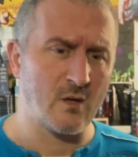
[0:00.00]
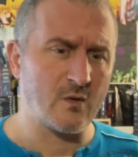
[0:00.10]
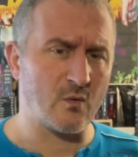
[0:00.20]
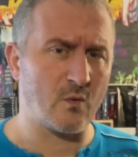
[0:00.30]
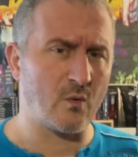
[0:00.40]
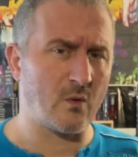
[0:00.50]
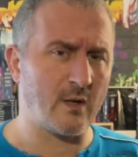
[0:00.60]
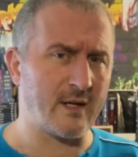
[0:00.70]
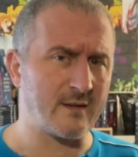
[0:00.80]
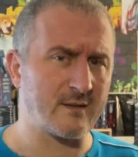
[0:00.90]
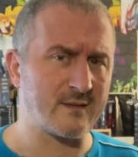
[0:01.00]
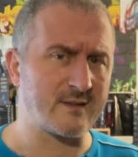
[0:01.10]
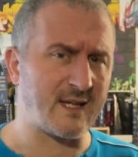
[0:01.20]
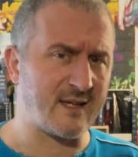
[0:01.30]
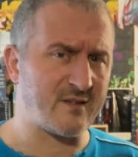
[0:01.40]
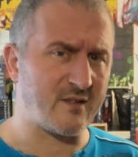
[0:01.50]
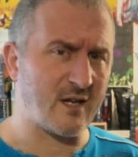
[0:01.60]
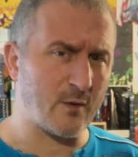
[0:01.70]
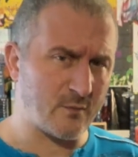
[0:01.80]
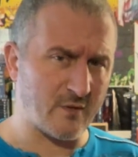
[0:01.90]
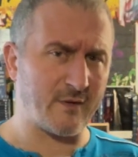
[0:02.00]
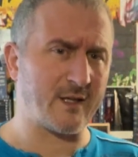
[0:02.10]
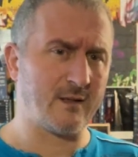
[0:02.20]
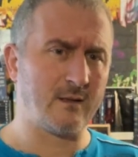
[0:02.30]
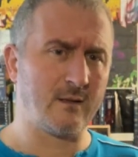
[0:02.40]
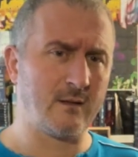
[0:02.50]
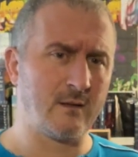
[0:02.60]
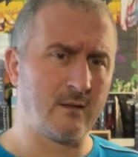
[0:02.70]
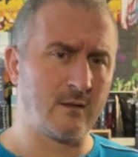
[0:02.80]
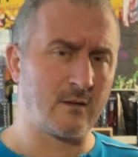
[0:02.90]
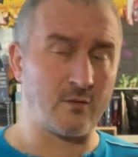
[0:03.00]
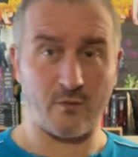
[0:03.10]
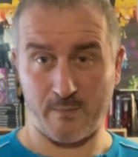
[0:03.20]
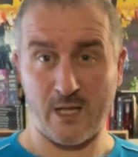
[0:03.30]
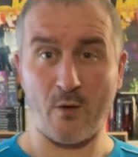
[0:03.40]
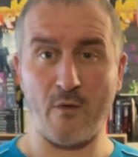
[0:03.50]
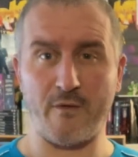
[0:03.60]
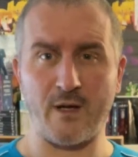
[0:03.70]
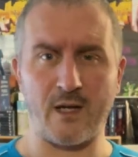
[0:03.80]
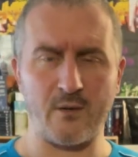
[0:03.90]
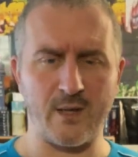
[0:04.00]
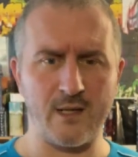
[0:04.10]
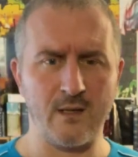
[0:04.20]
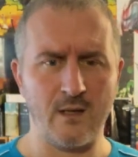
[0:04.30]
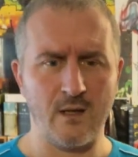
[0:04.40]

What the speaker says: so it takes you out of it. Took me out of it anyway.